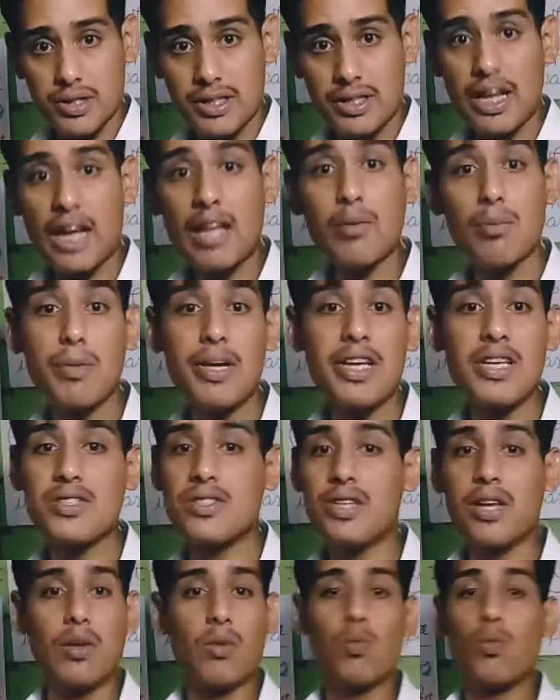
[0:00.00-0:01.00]
That means
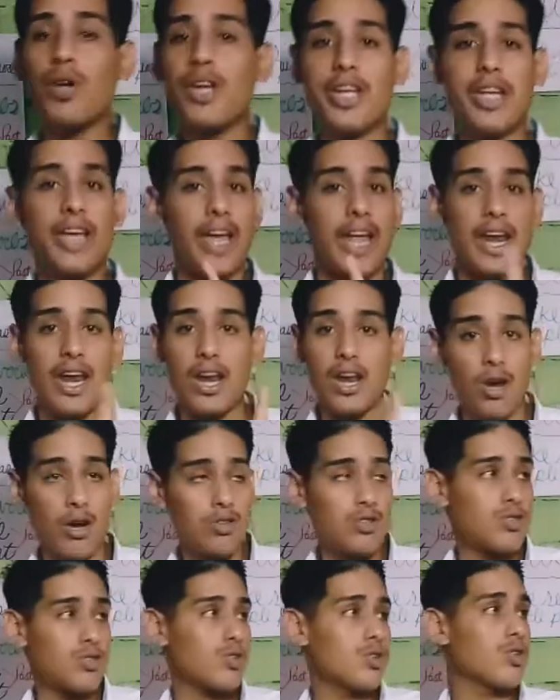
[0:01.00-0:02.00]
that we
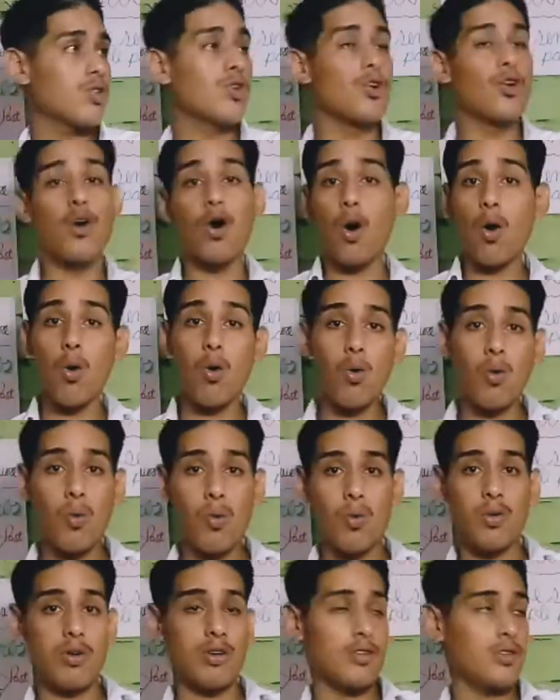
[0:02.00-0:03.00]
cannot
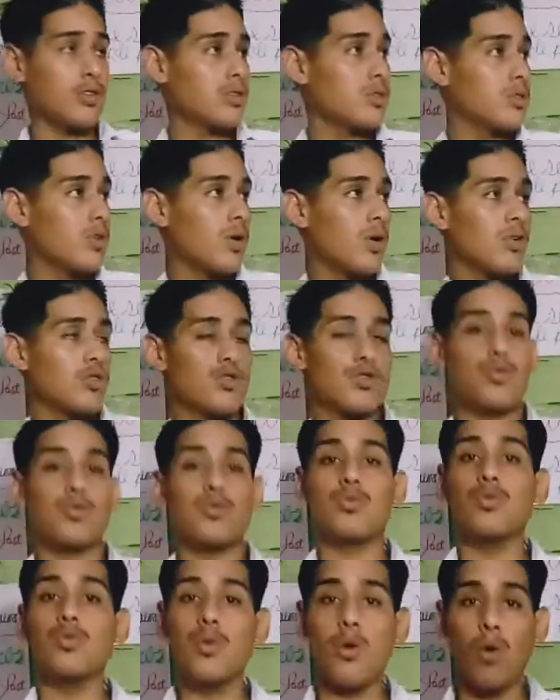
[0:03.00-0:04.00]
go
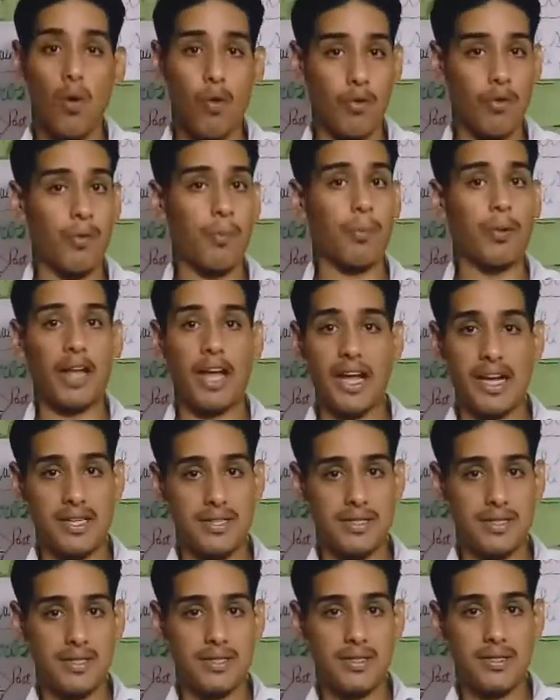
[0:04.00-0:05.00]
to other
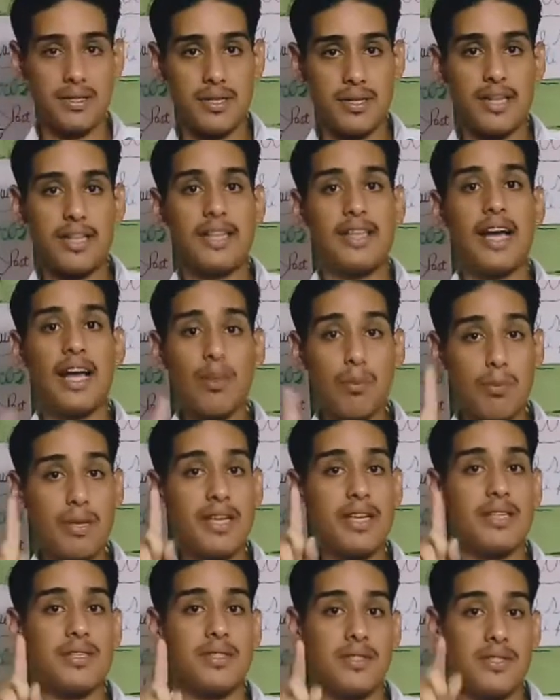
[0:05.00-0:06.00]
place. That
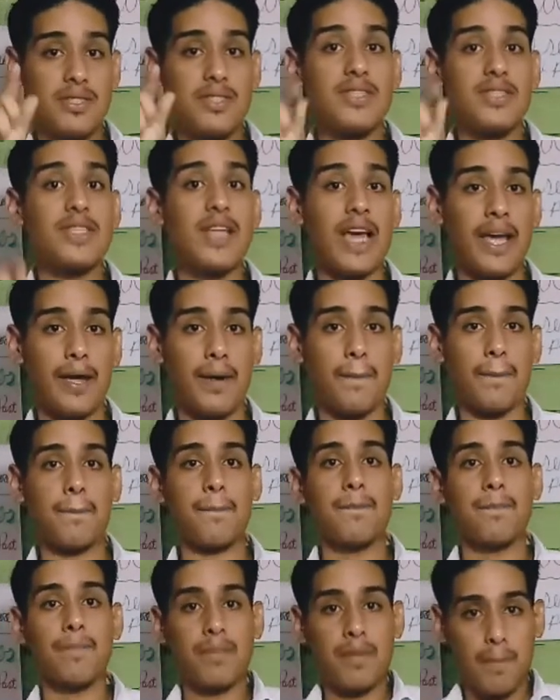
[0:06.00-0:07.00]
means stay,
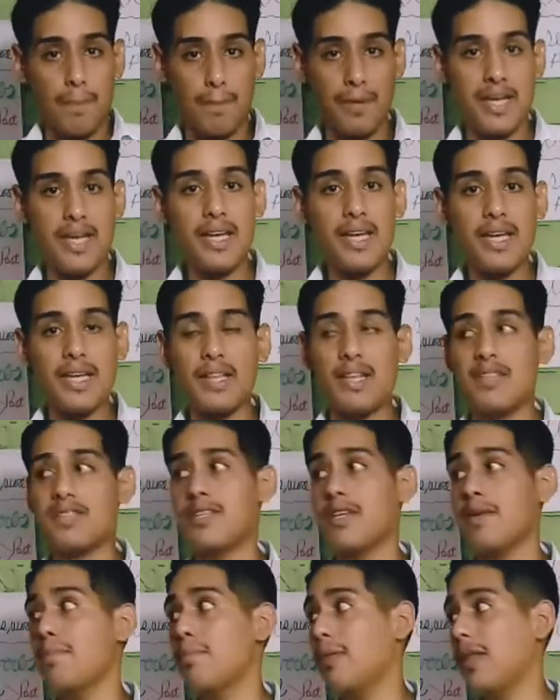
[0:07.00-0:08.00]
be in the
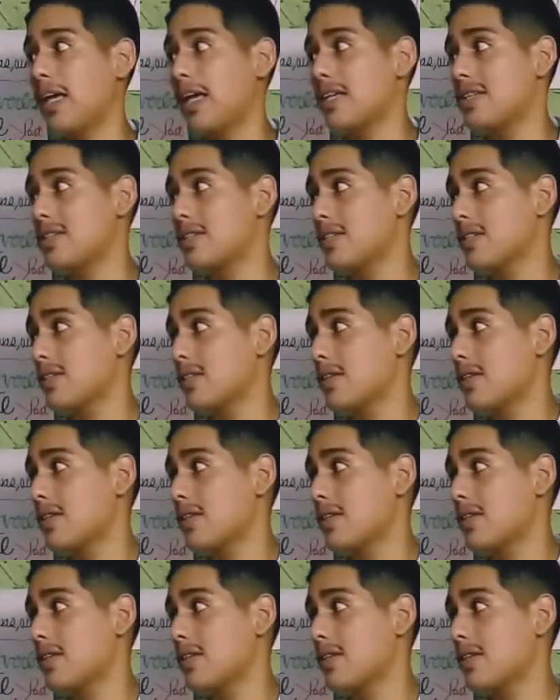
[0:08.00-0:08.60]
same place.